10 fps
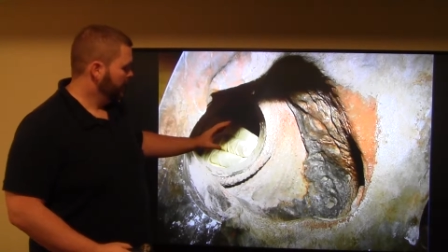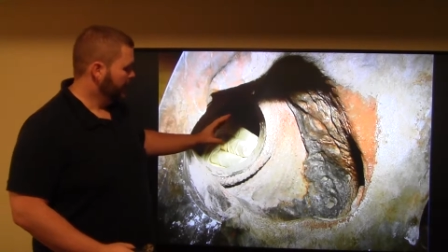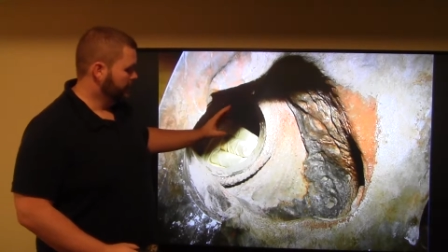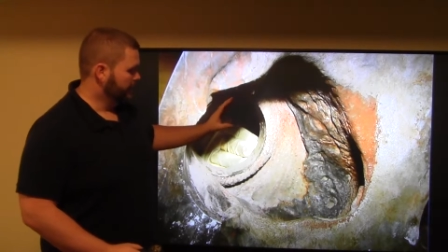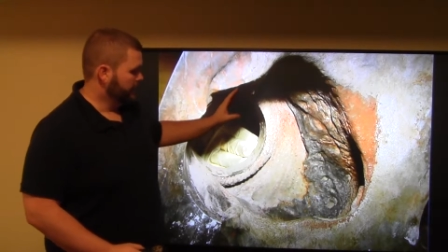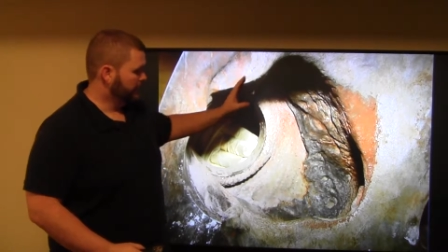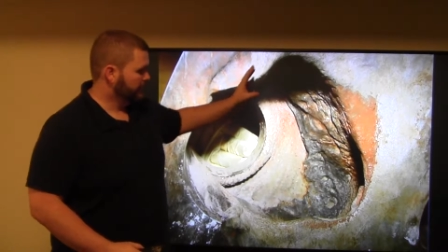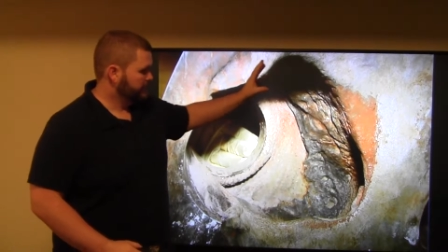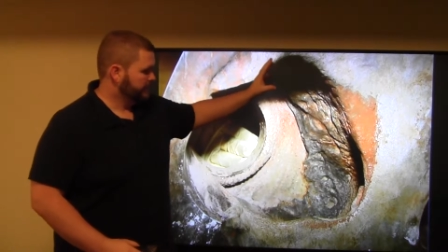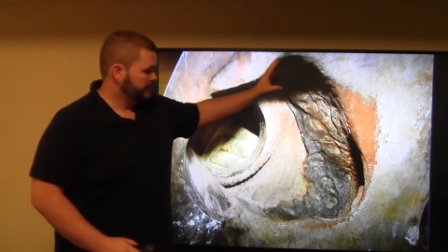And then
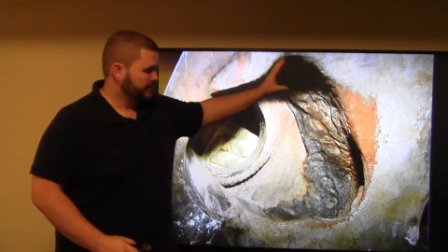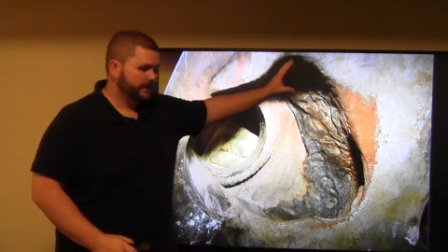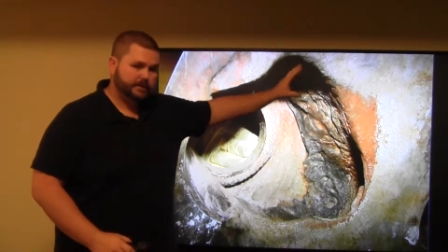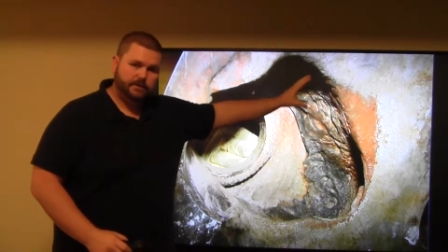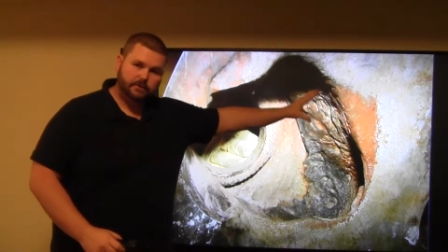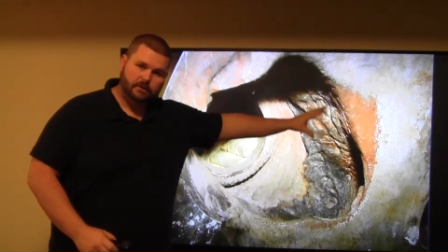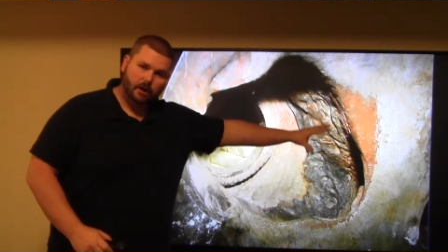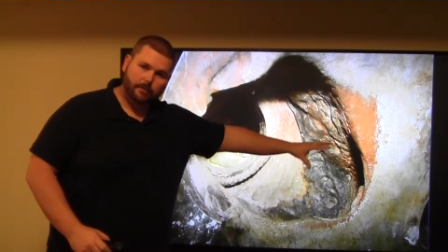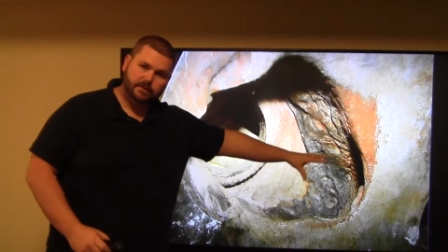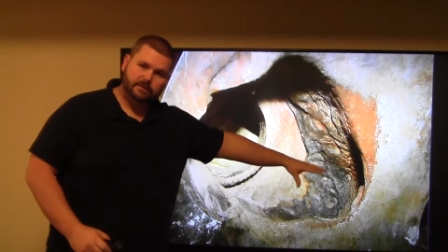here's the 6 inches of
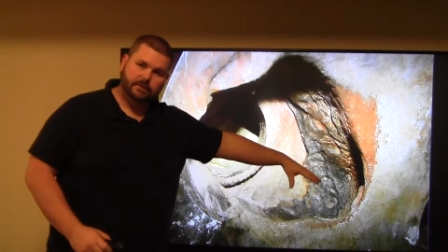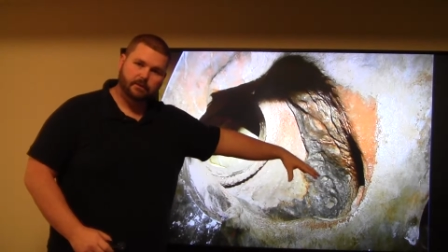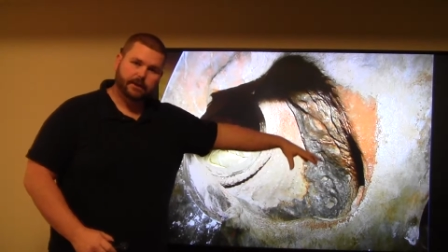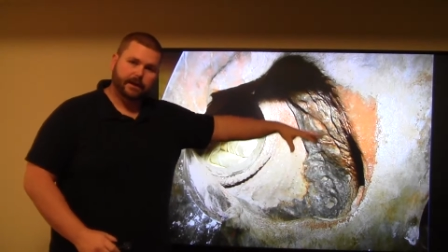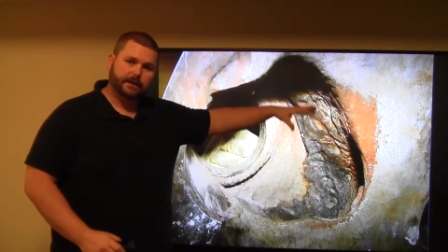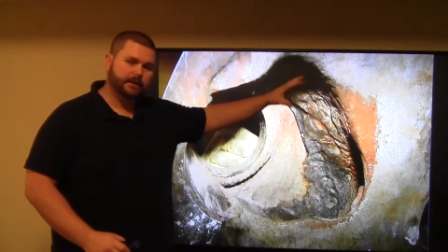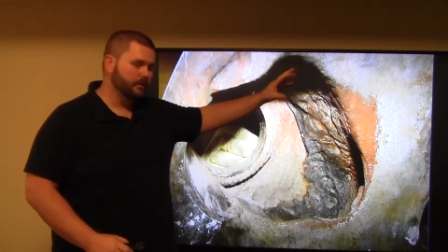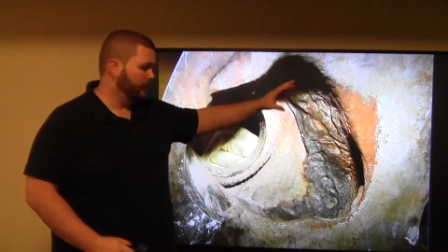carbon steel that got eaten